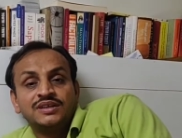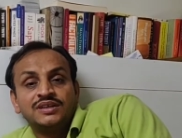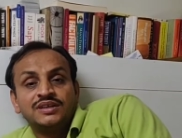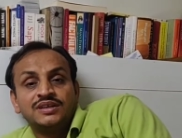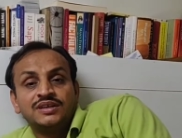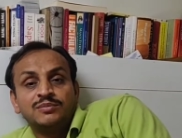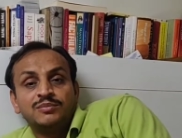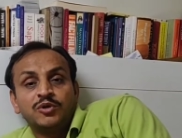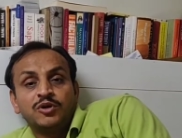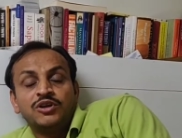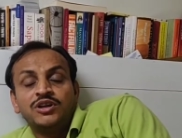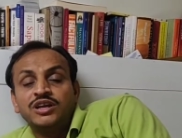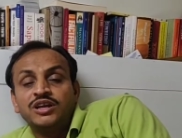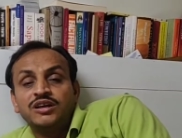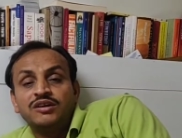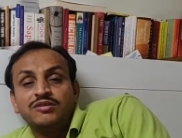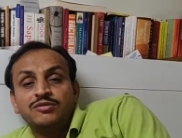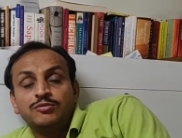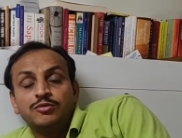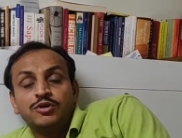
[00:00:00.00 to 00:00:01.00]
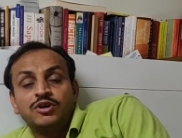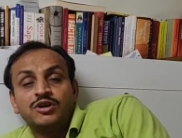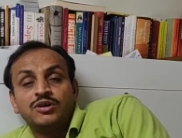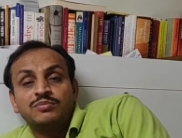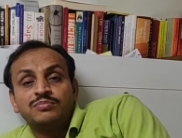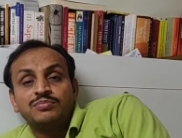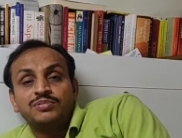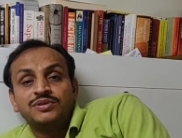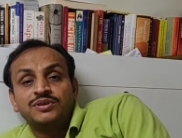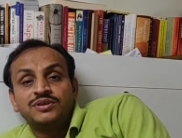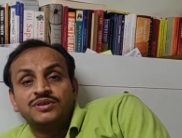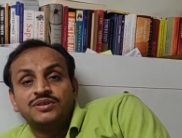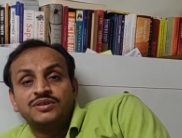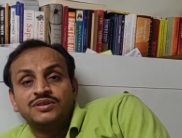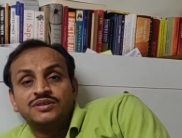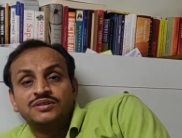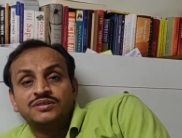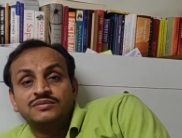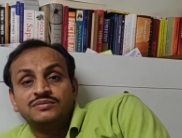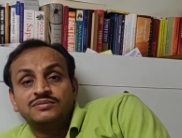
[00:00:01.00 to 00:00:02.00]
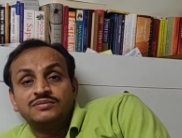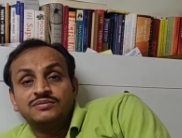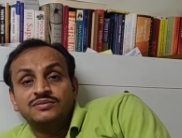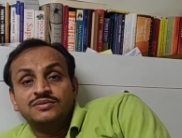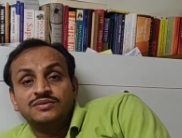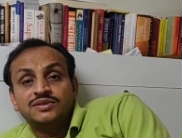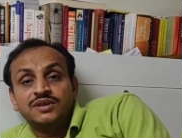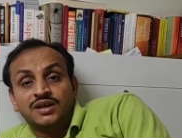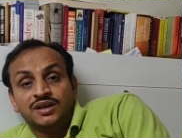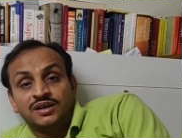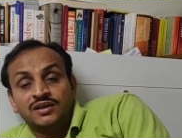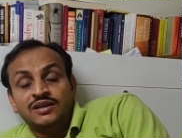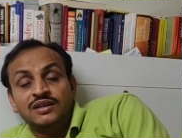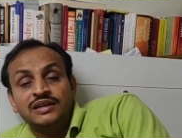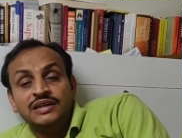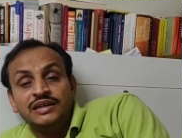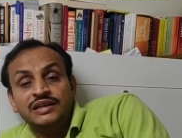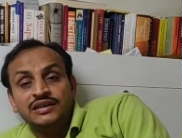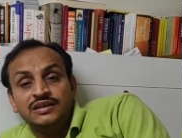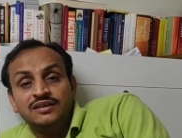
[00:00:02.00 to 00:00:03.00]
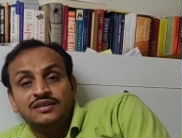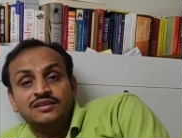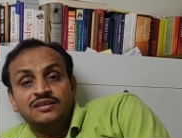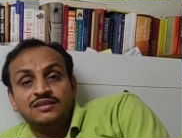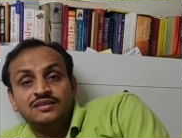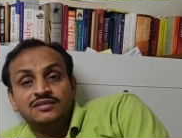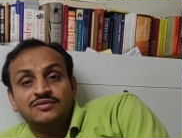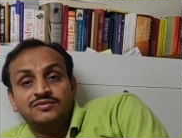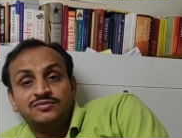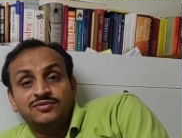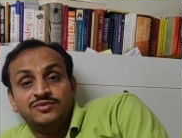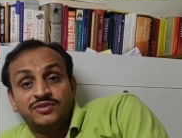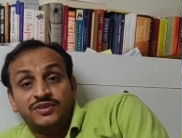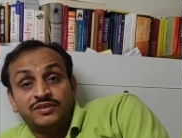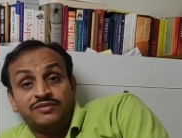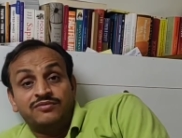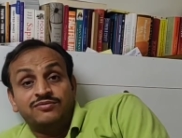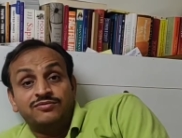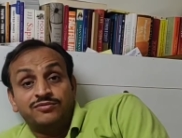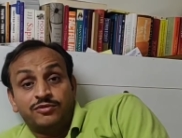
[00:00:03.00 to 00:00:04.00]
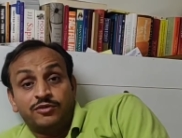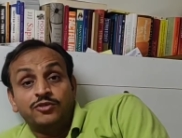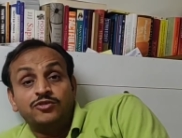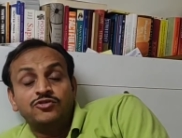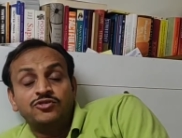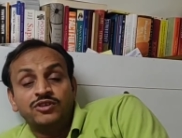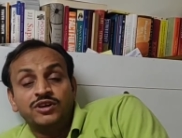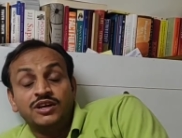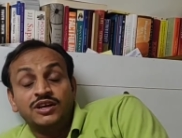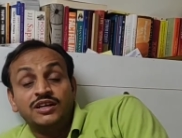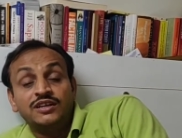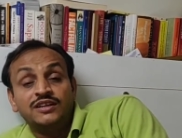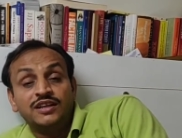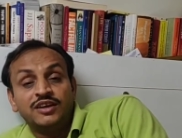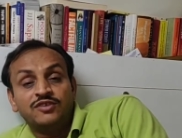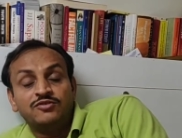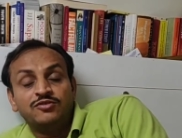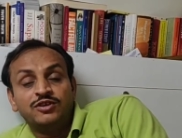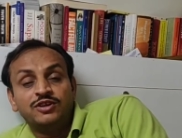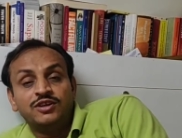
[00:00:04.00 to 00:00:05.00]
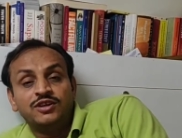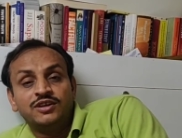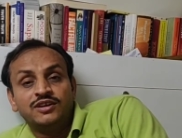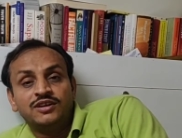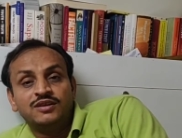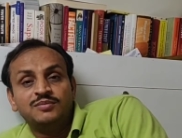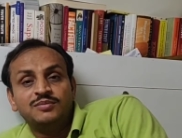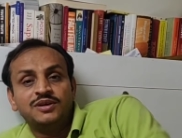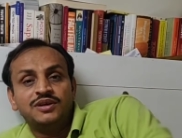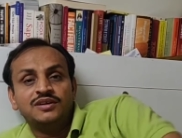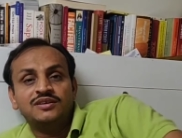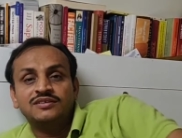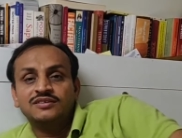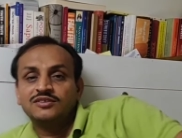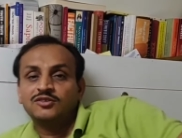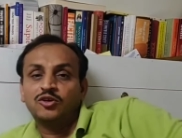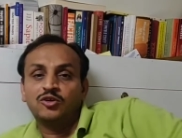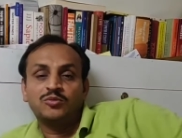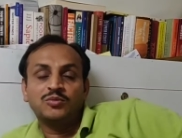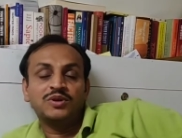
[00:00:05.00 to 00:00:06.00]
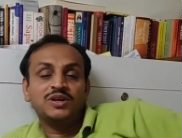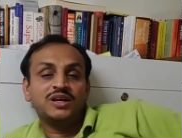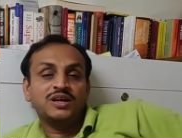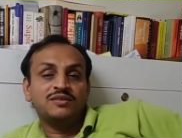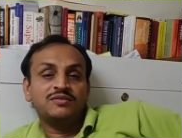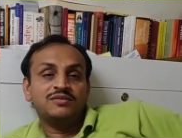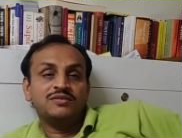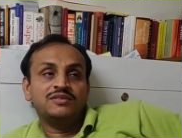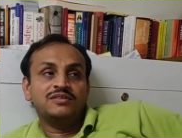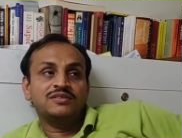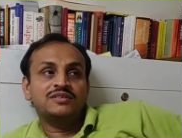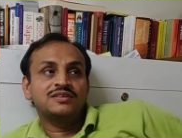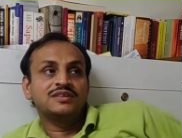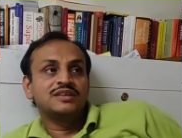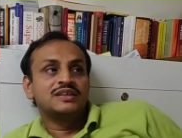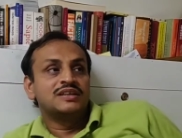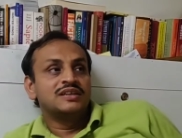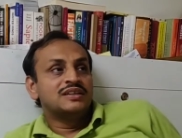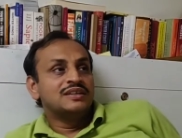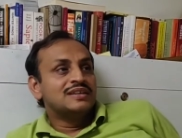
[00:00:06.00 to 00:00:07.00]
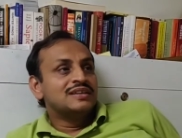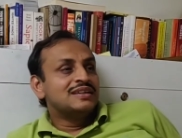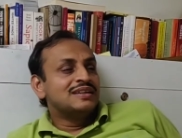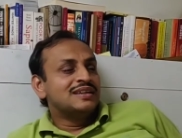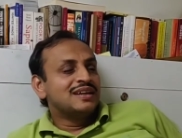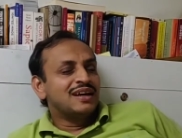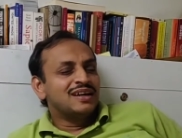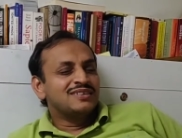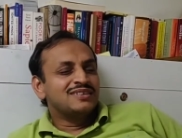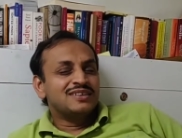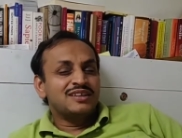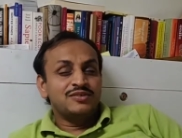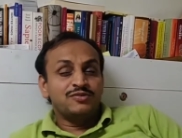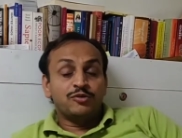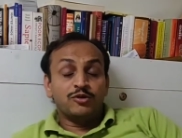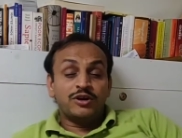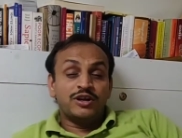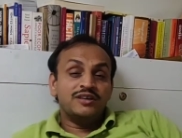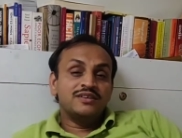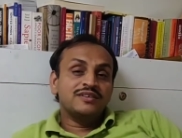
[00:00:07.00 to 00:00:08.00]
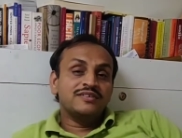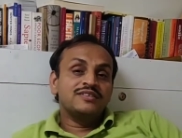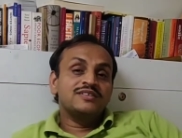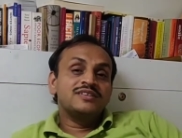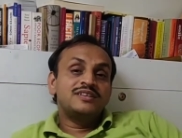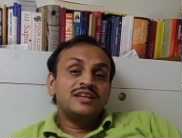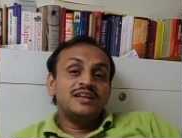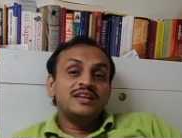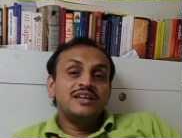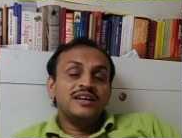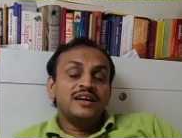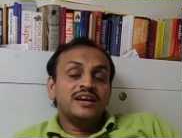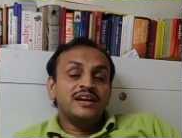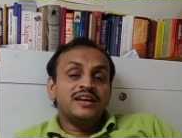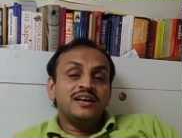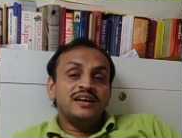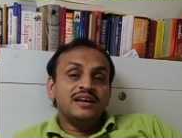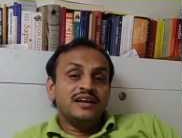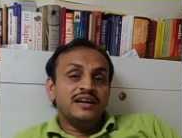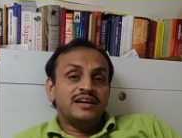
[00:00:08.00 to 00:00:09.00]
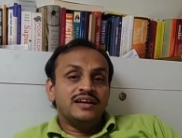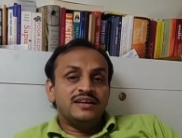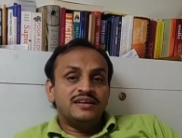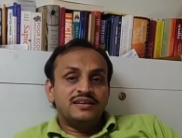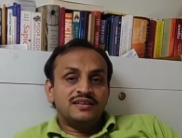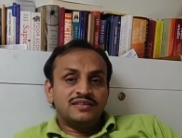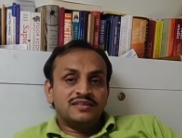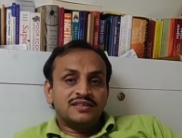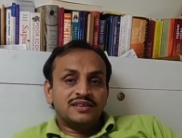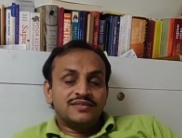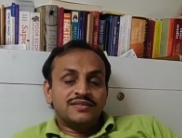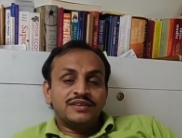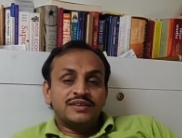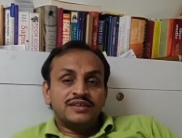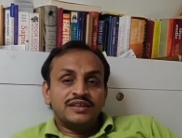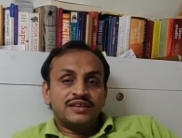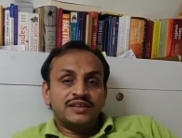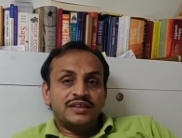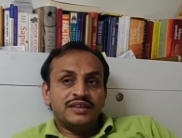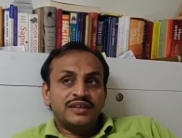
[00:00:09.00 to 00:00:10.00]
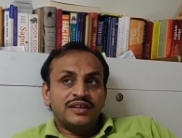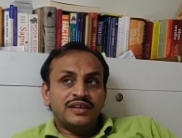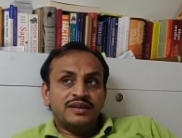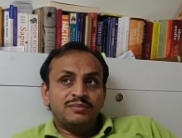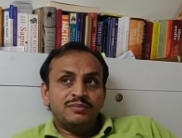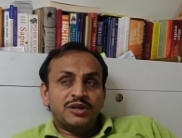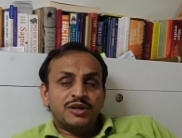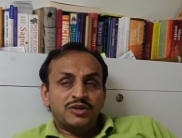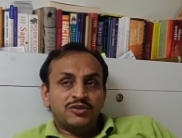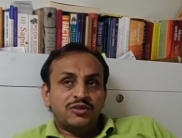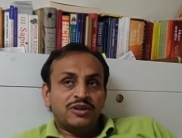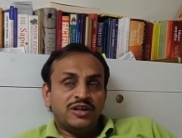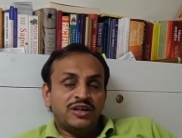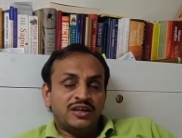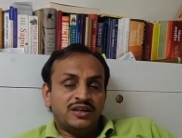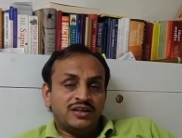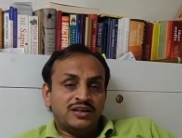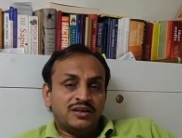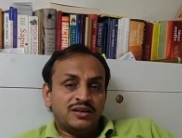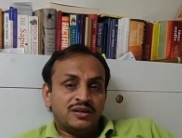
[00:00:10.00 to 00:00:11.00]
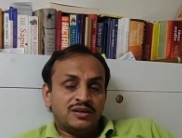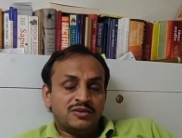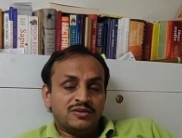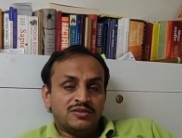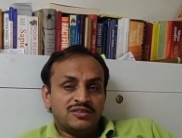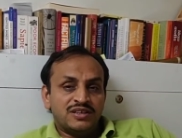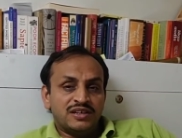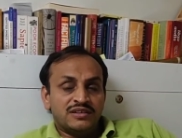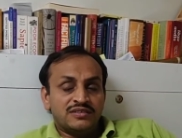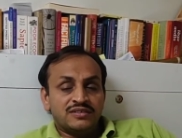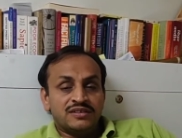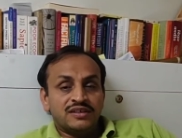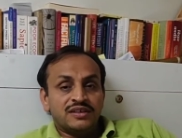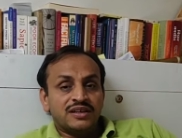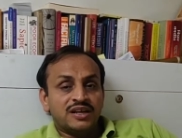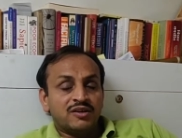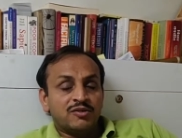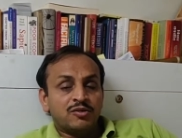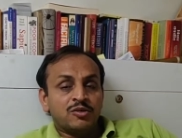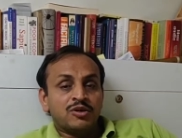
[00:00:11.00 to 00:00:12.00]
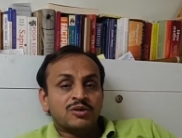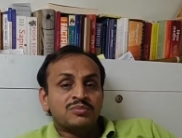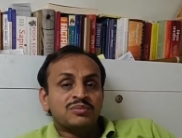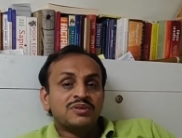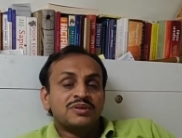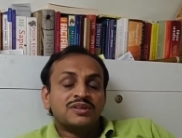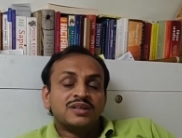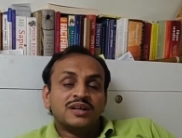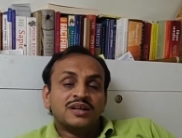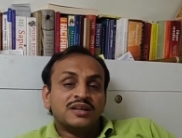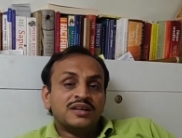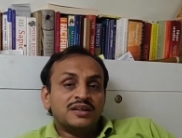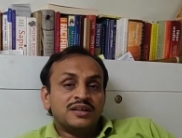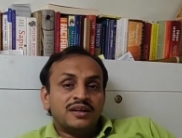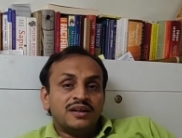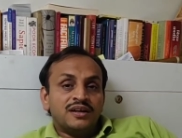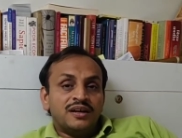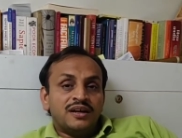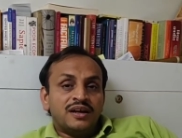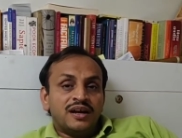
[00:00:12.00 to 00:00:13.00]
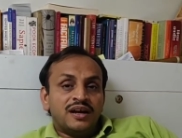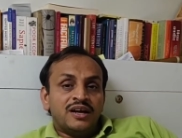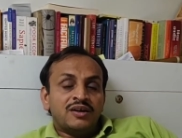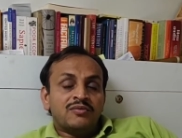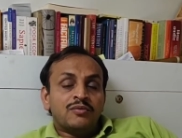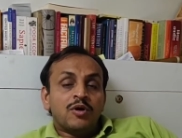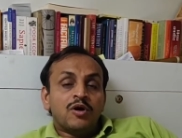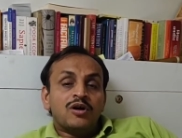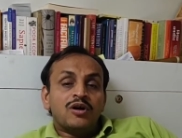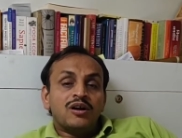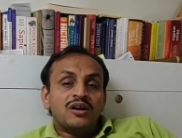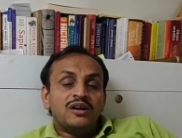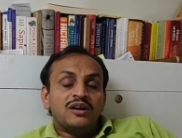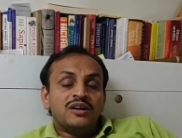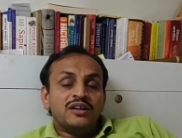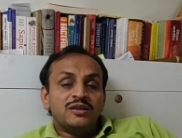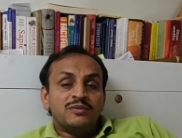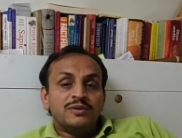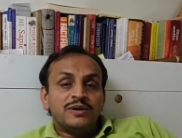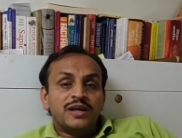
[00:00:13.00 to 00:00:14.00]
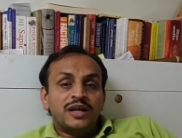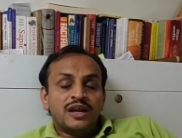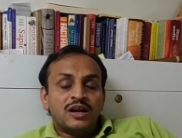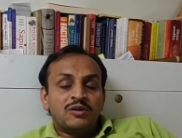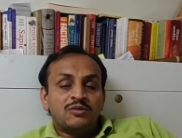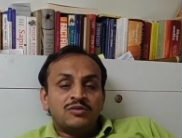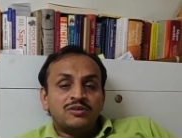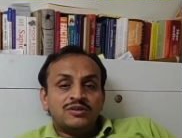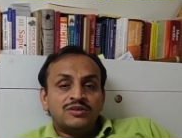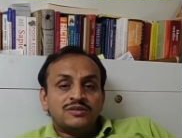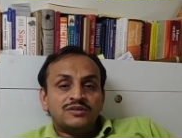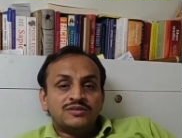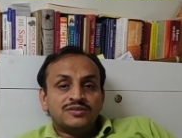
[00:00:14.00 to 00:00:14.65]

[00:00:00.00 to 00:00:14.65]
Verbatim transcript: Uh, morning I woke up early. Fortunately, thankfully early because normally I was last three four days I was really getting late, 7:38, but today around 6:30 I woke up had a walk little bit around